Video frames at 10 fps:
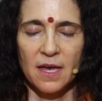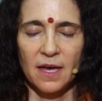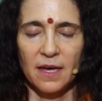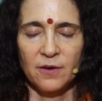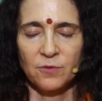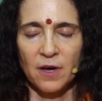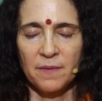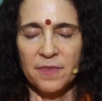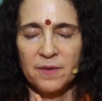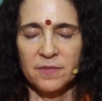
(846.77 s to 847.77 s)
and
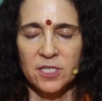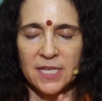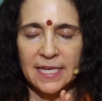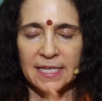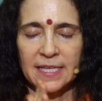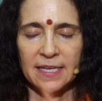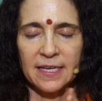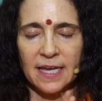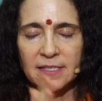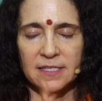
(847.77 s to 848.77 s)
rub them gently
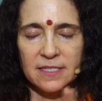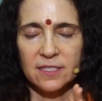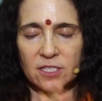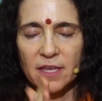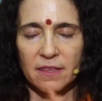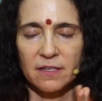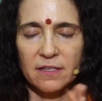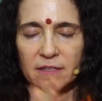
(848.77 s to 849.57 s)
against each other.